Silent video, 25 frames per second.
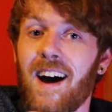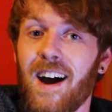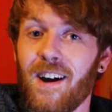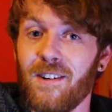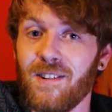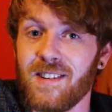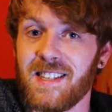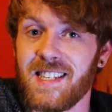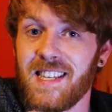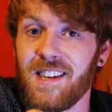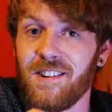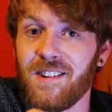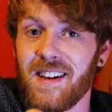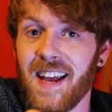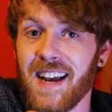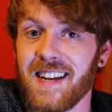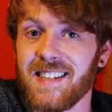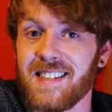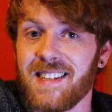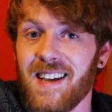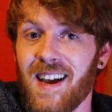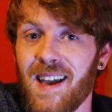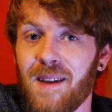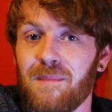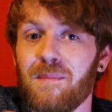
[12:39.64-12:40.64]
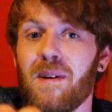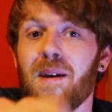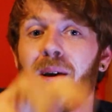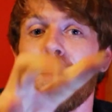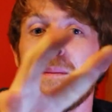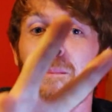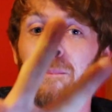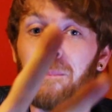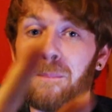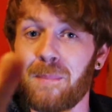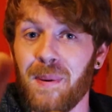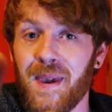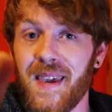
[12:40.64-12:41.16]
I will see you next time.
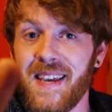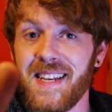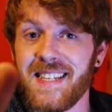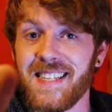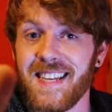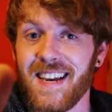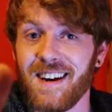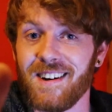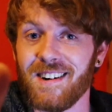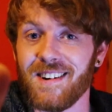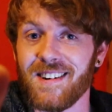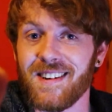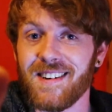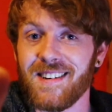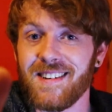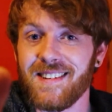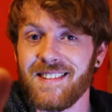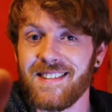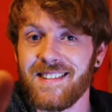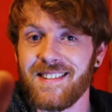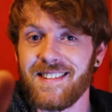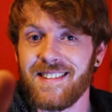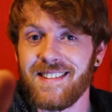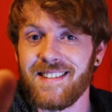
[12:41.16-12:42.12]
Peace out.